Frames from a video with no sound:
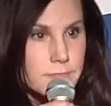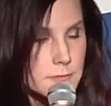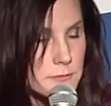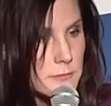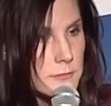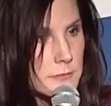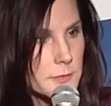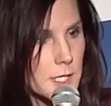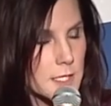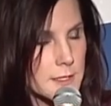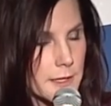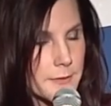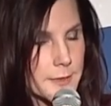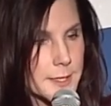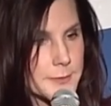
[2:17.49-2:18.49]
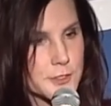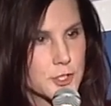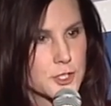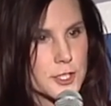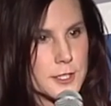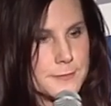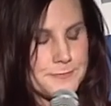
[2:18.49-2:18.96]

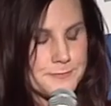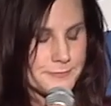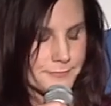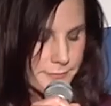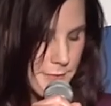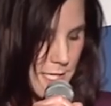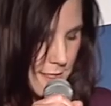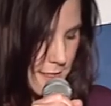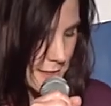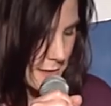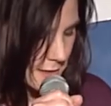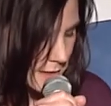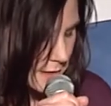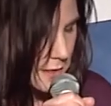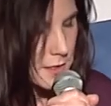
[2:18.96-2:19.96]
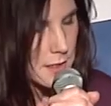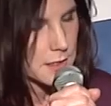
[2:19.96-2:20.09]
For sure. Yes.